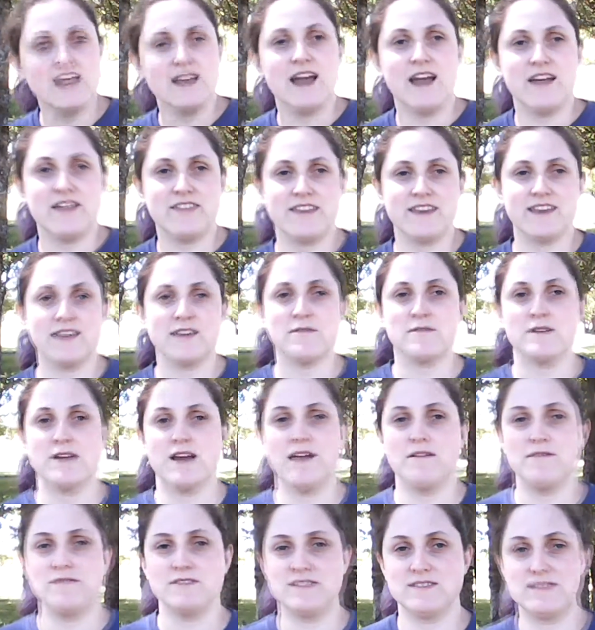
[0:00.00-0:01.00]

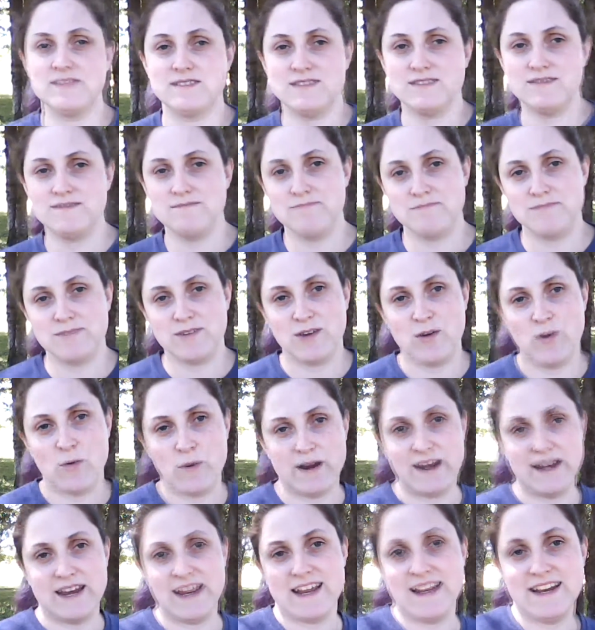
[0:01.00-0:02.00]
I was
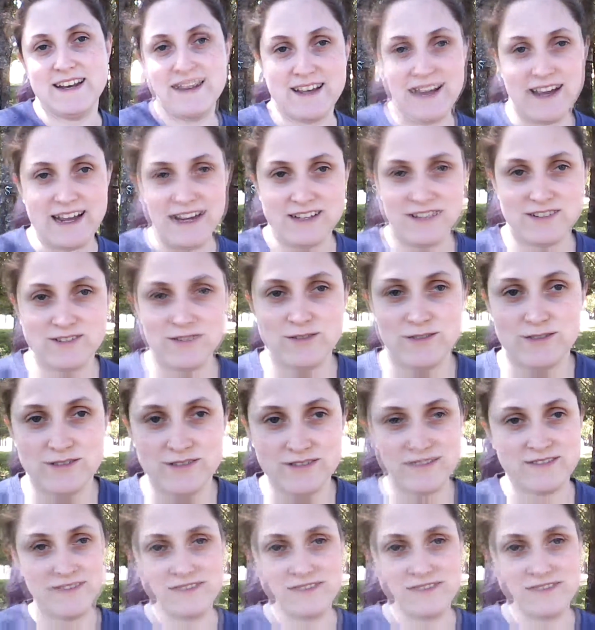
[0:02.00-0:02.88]
going into high school.